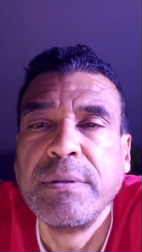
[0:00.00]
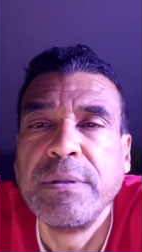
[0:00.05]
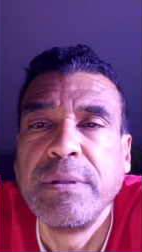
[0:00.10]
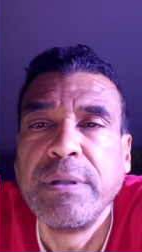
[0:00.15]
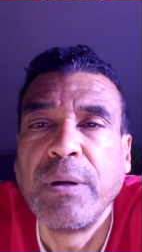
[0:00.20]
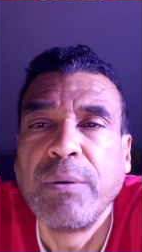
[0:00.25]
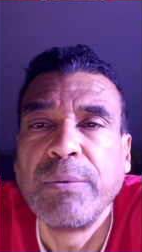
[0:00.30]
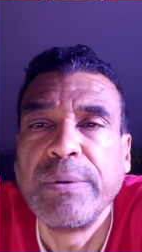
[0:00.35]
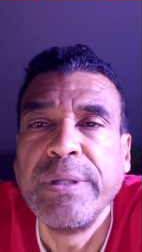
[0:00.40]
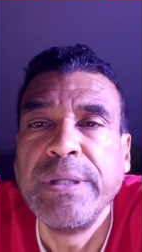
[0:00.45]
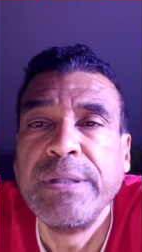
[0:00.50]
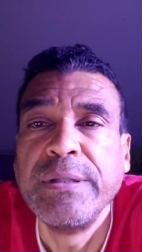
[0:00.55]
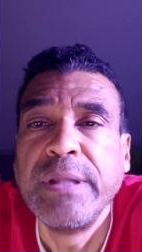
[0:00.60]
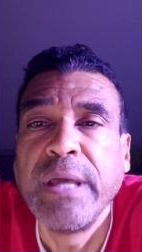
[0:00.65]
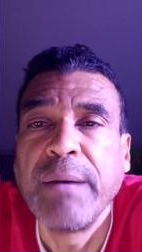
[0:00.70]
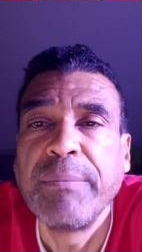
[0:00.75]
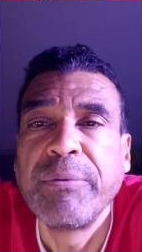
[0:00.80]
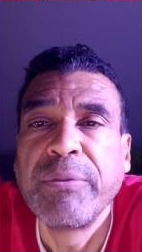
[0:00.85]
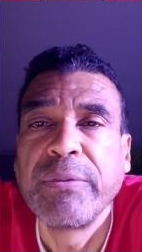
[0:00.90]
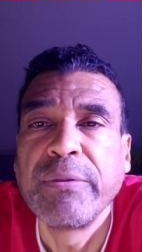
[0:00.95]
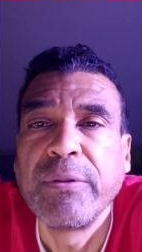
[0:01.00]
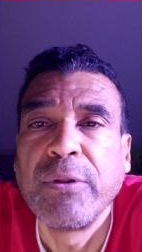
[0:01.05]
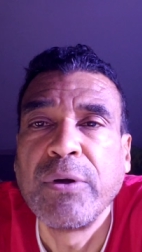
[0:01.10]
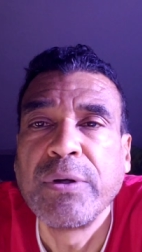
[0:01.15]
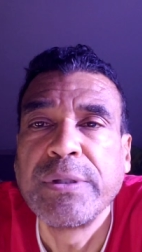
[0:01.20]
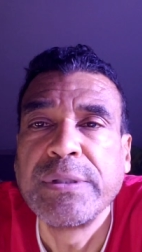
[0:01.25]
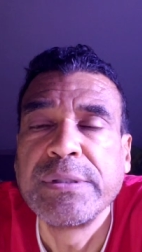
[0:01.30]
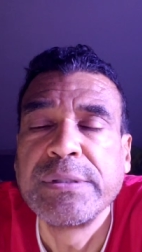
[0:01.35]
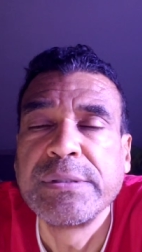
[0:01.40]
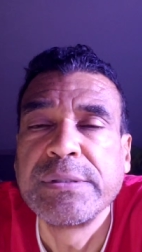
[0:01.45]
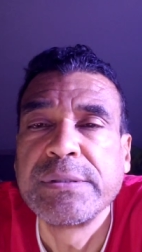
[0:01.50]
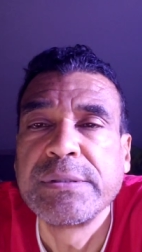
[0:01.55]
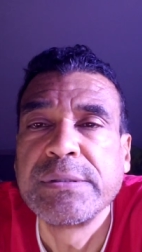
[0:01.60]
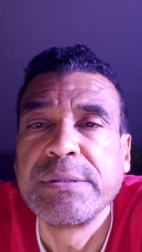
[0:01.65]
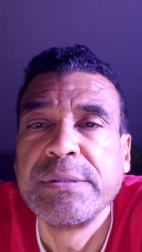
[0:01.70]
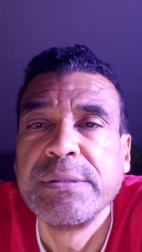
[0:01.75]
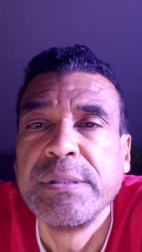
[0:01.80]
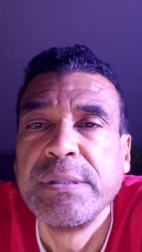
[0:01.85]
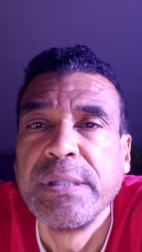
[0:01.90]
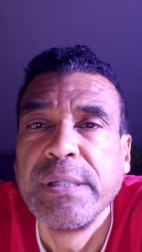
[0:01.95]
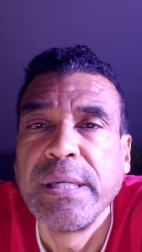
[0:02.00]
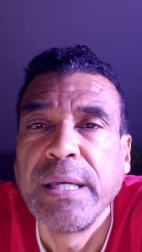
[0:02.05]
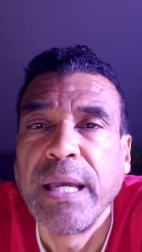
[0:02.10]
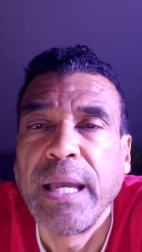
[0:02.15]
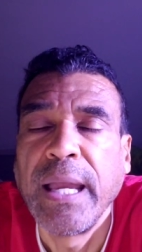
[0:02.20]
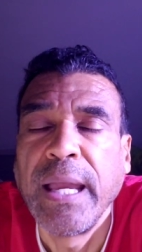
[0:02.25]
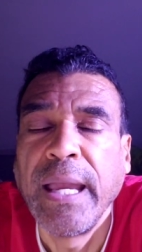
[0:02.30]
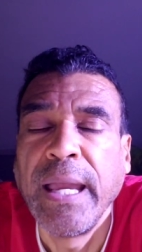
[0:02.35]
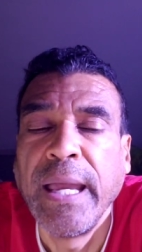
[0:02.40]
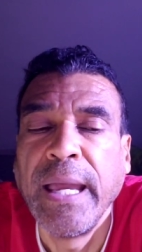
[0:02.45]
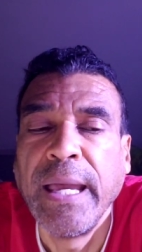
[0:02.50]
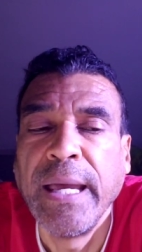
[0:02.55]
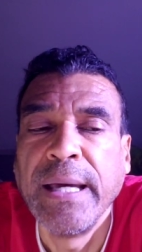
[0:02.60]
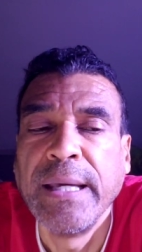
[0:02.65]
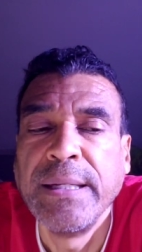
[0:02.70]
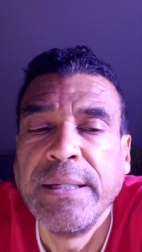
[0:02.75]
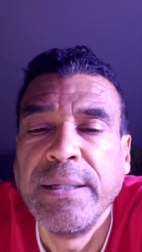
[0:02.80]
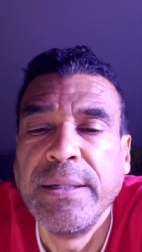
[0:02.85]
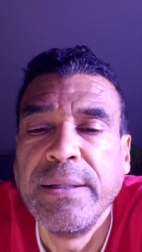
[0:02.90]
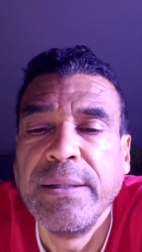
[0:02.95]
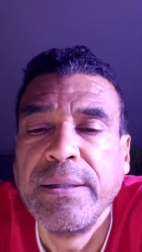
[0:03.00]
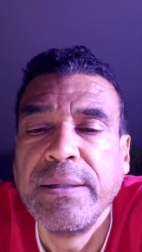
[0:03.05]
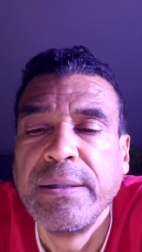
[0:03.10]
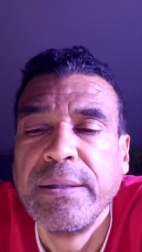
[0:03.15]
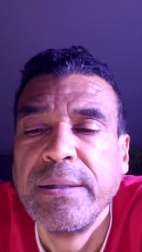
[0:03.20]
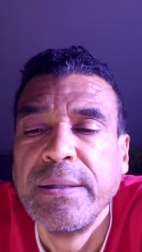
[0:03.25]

you know in-depth looks and